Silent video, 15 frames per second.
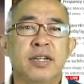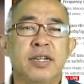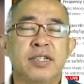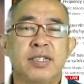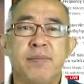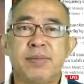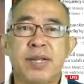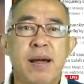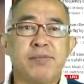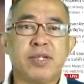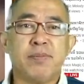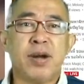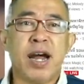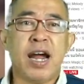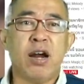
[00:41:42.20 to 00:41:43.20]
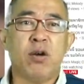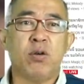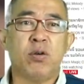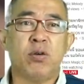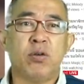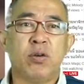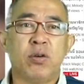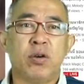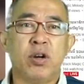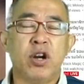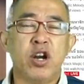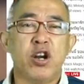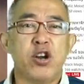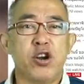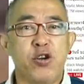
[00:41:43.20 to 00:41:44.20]
Sometimes, somehow.
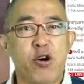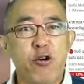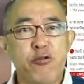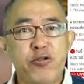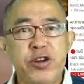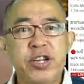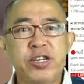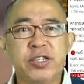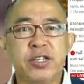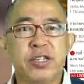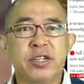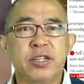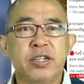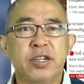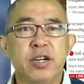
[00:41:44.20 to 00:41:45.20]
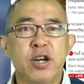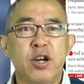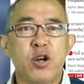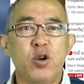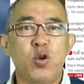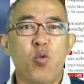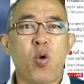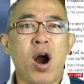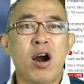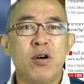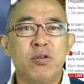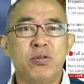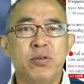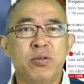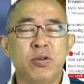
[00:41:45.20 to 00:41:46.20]
The dolphins, the
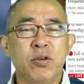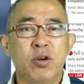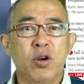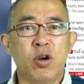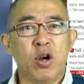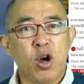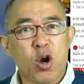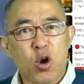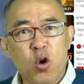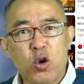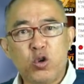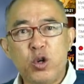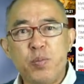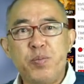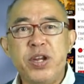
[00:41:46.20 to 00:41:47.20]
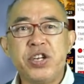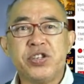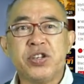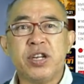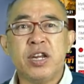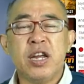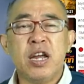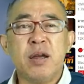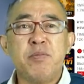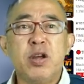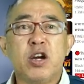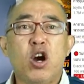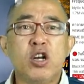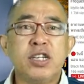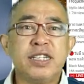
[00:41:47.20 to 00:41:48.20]
whale, go to the beach
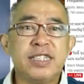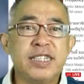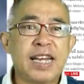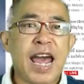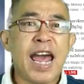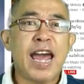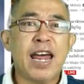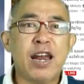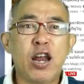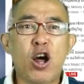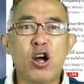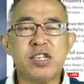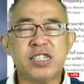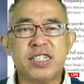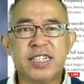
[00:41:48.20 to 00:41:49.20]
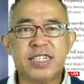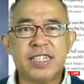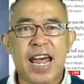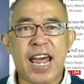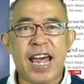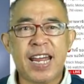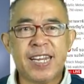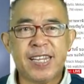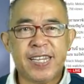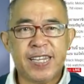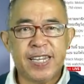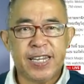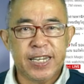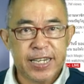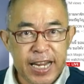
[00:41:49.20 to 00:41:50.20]
because they lost their,
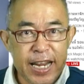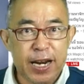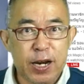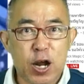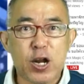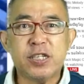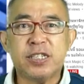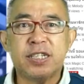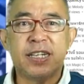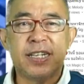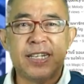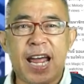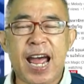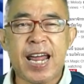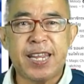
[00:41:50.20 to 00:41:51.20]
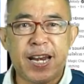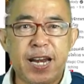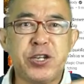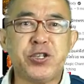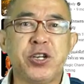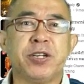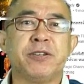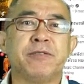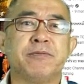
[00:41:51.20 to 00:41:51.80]
they lost their direction.